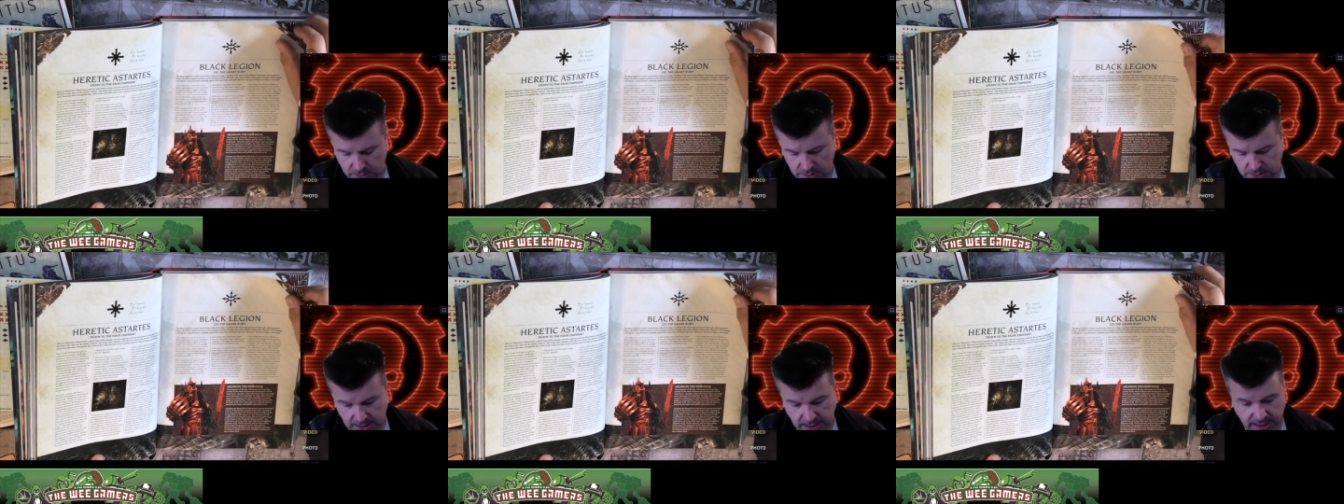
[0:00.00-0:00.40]

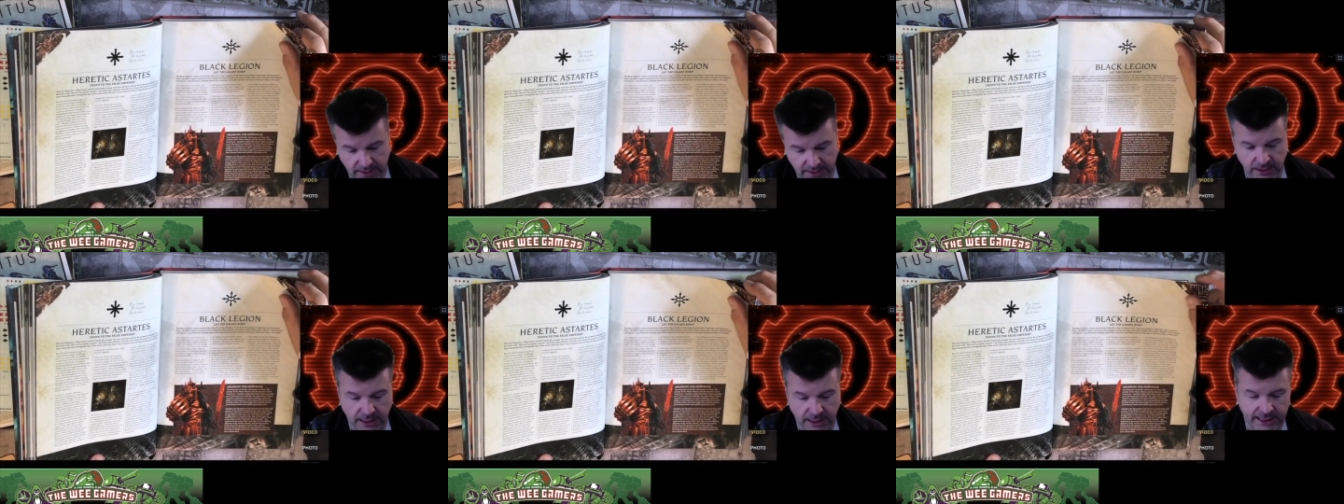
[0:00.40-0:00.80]
So
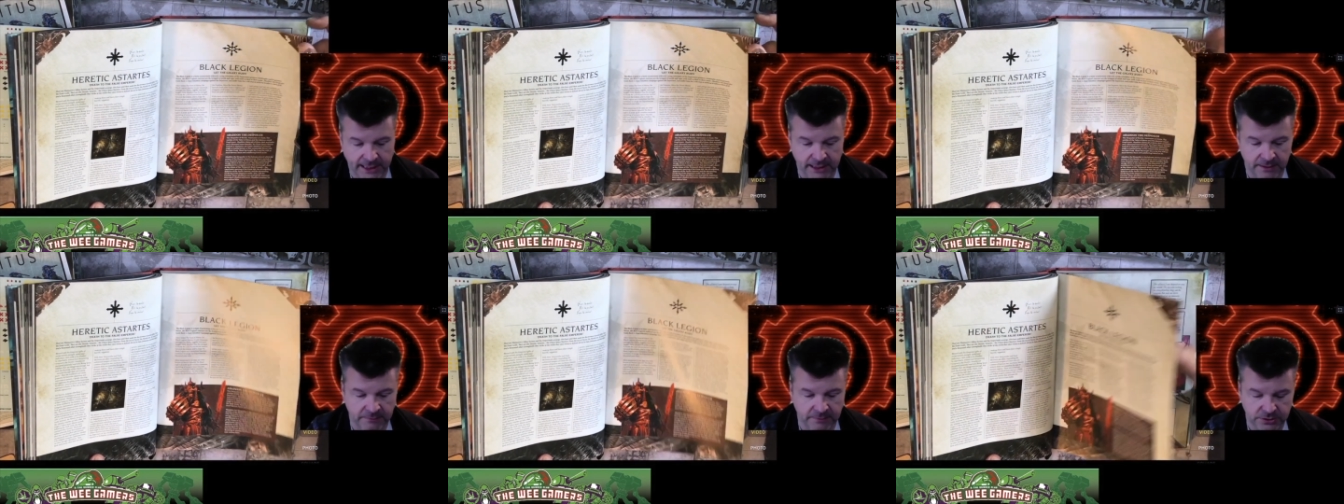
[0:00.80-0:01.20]
yeah,
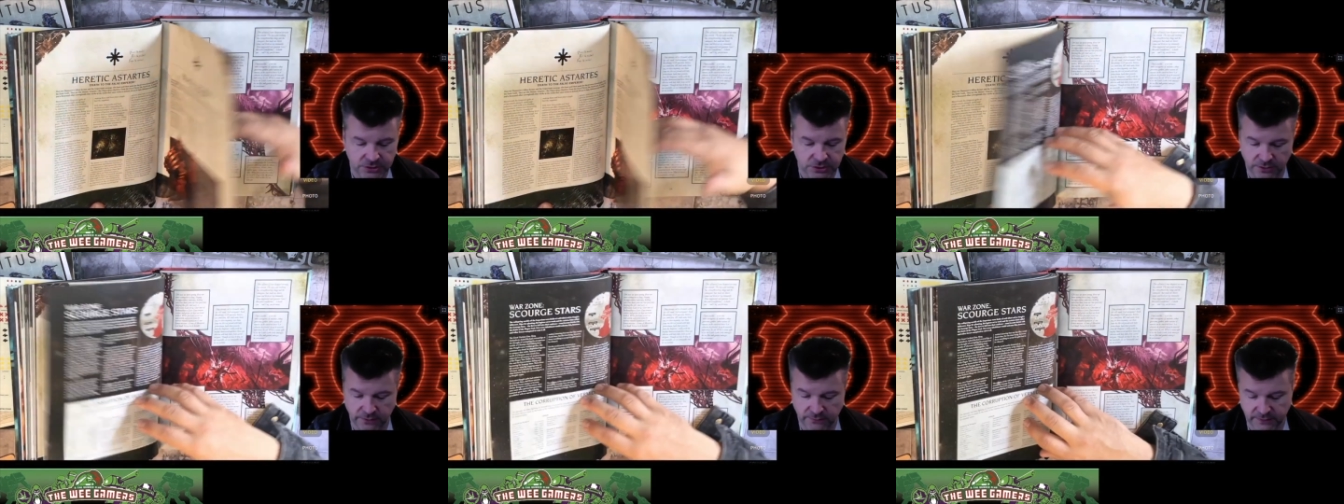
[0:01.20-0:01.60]
um,
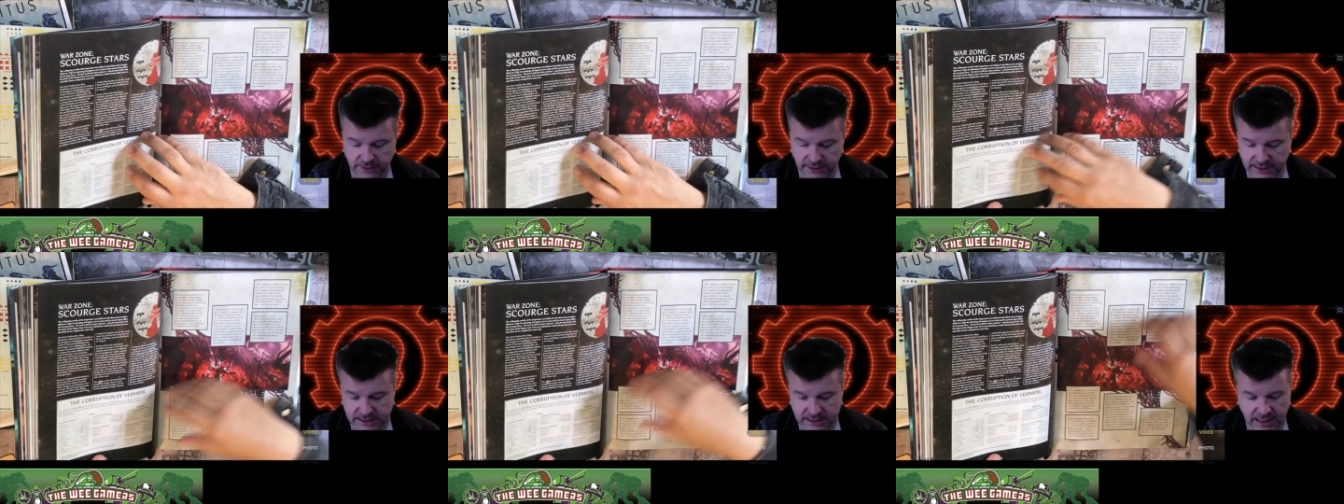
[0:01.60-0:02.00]
sort of
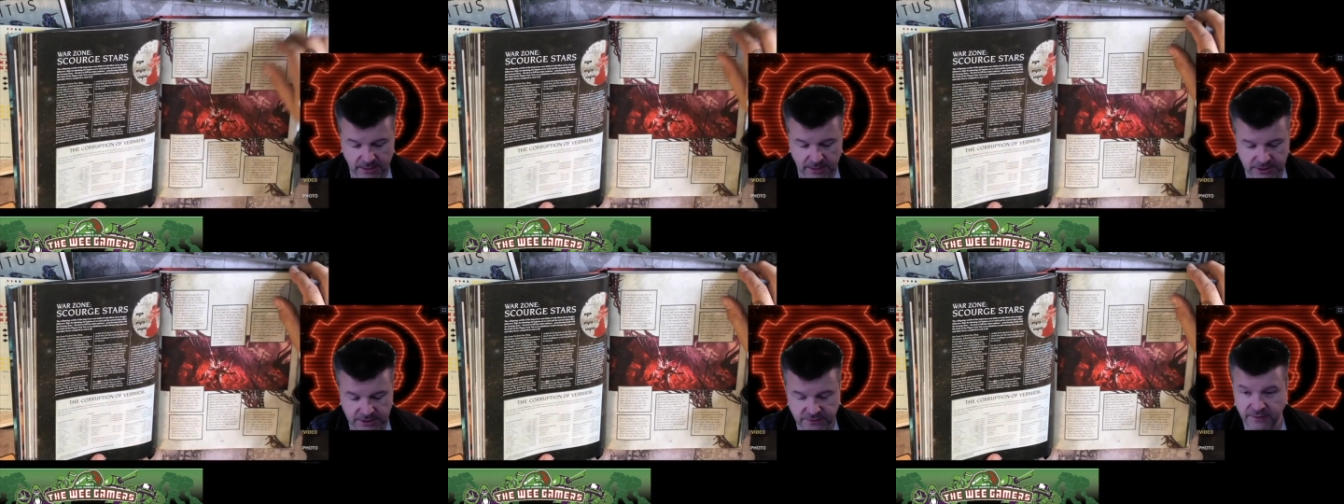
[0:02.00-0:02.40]

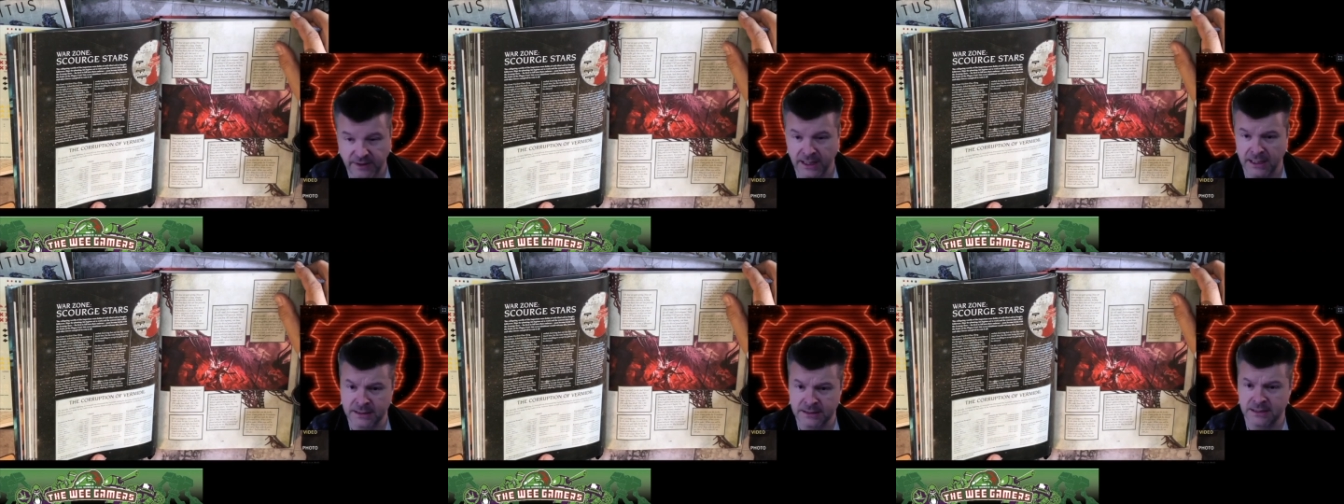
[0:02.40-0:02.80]
established
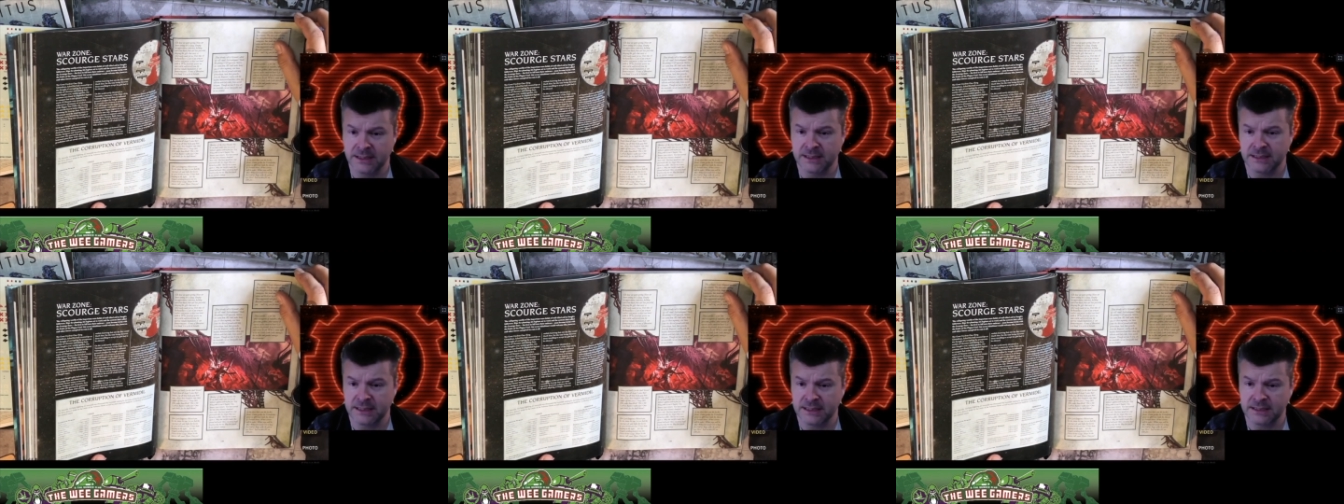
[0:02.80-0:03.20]
fans,
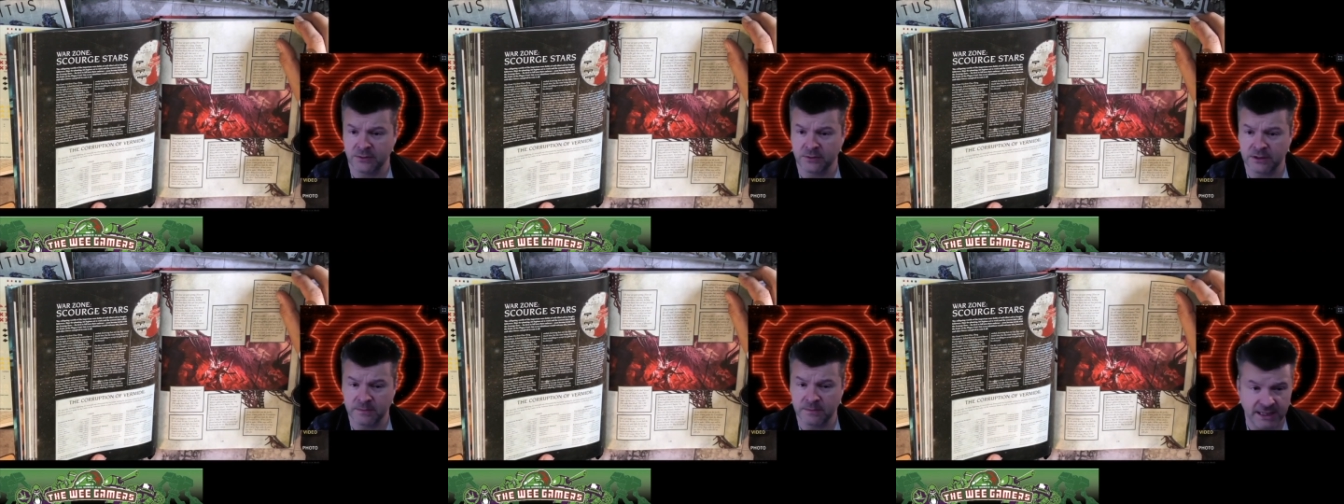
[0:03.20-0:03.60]
this is
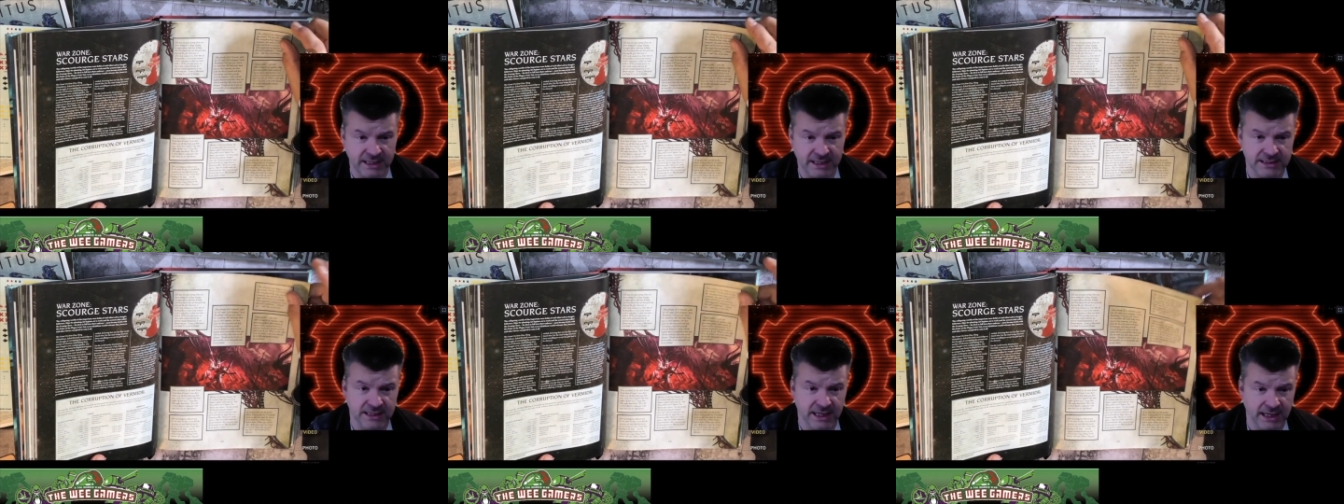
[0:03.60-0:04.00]
going to be
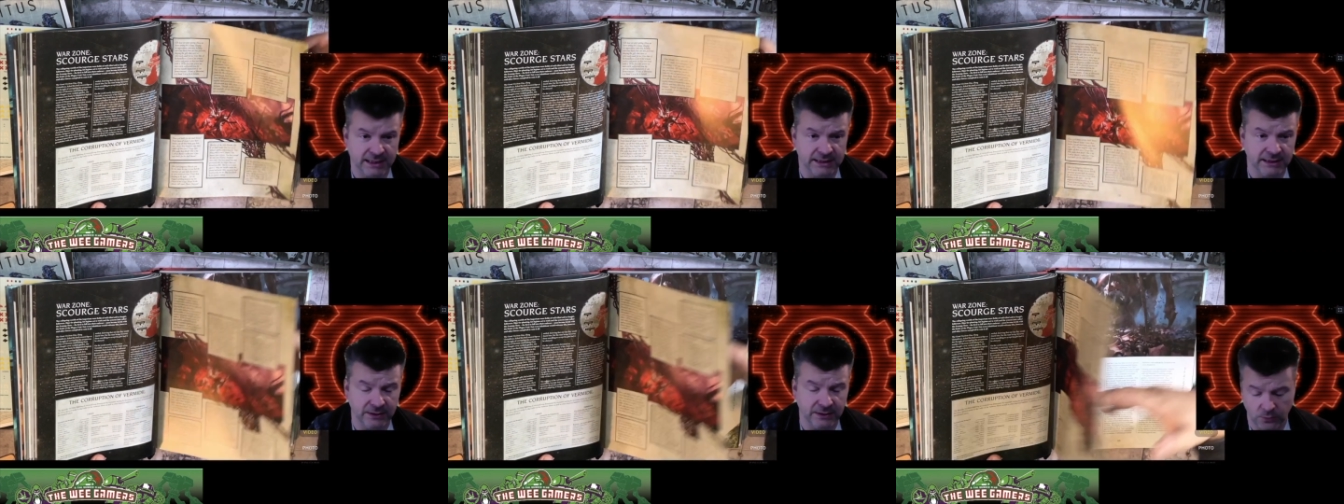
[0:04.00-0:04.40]

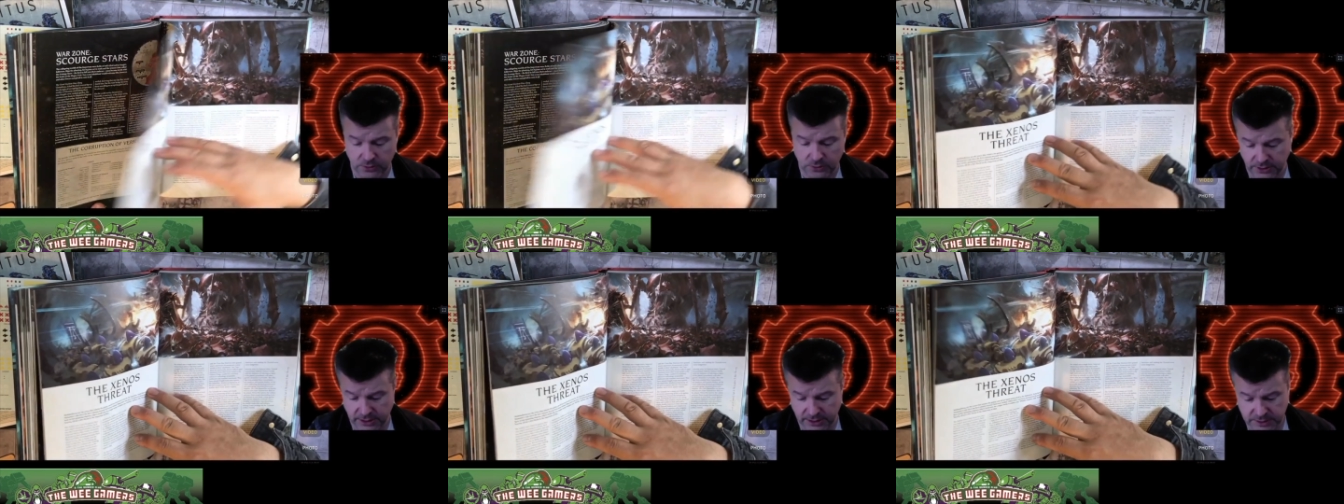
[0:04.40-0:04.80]
exactly
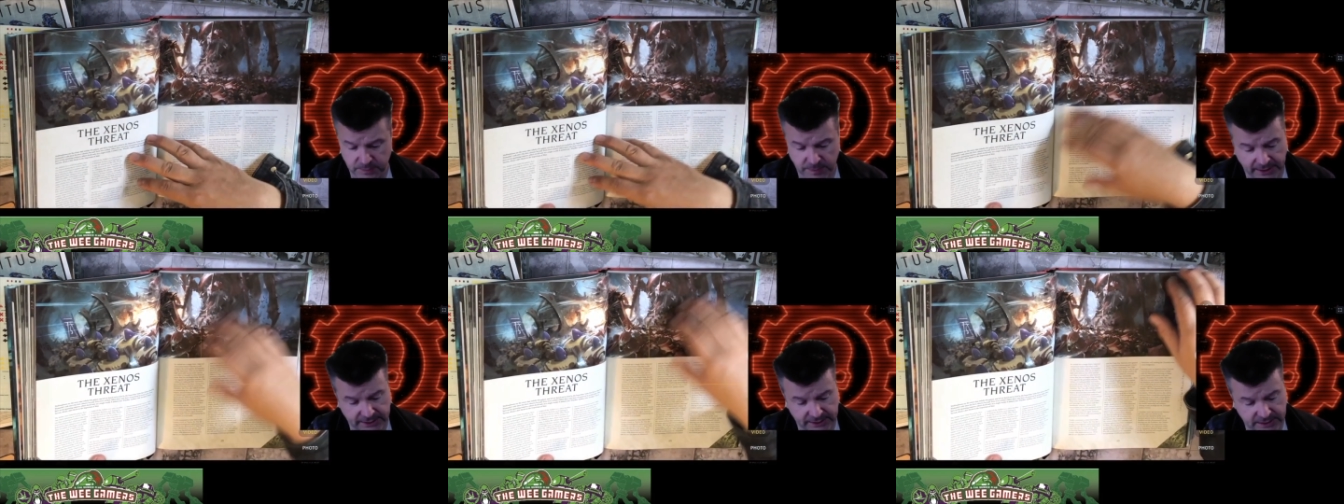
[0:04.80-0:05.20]
what you
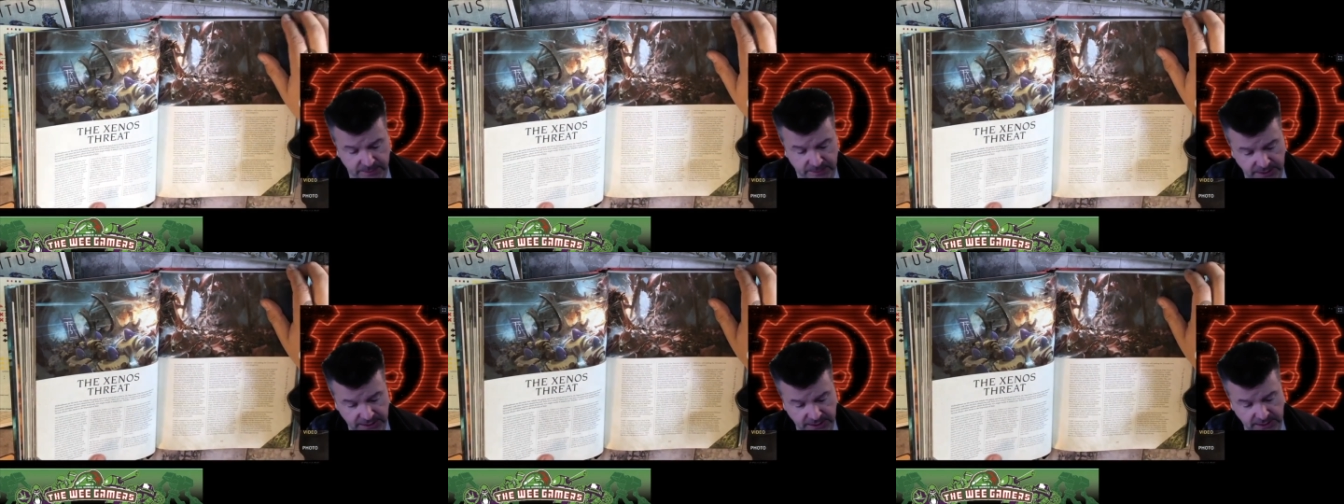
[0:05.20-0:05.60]
expect it
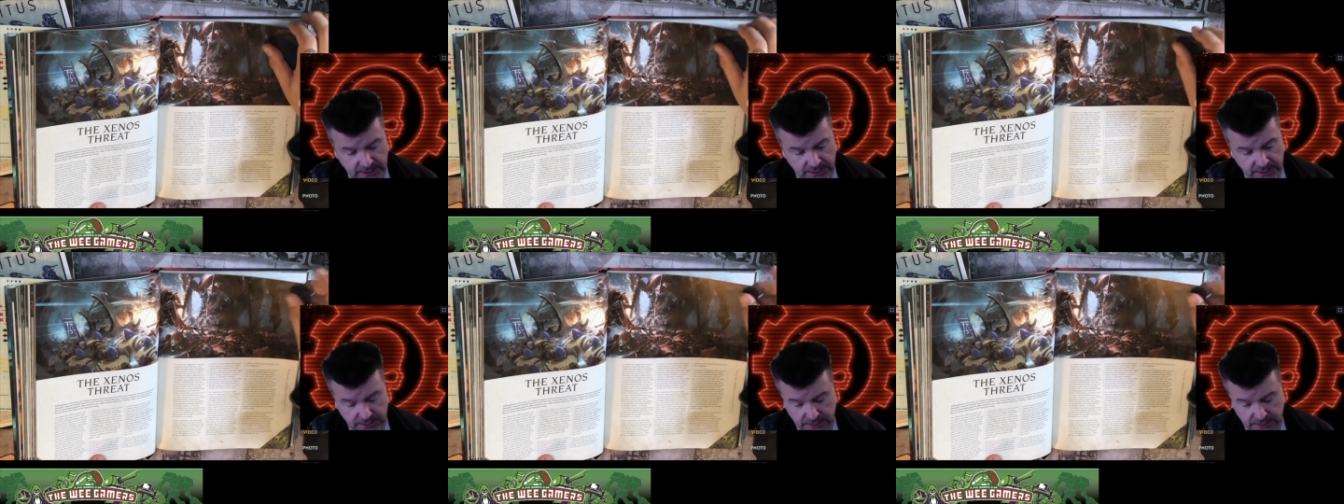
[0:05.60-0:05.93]
to be.